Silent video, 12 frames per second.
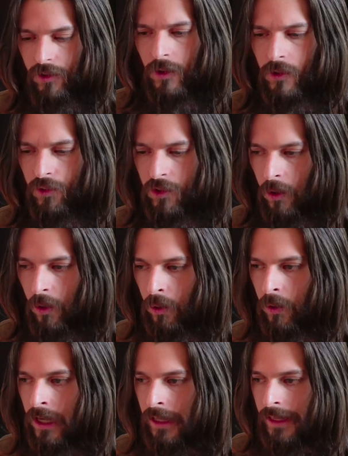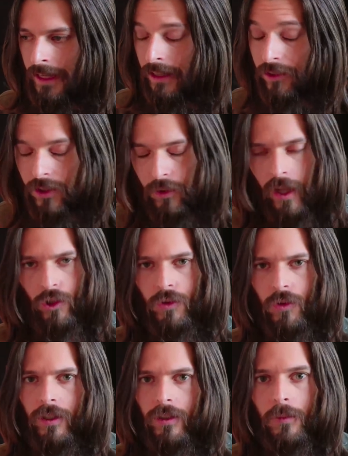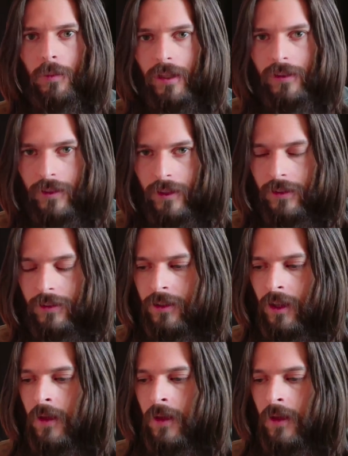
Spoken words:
so intellectually dependent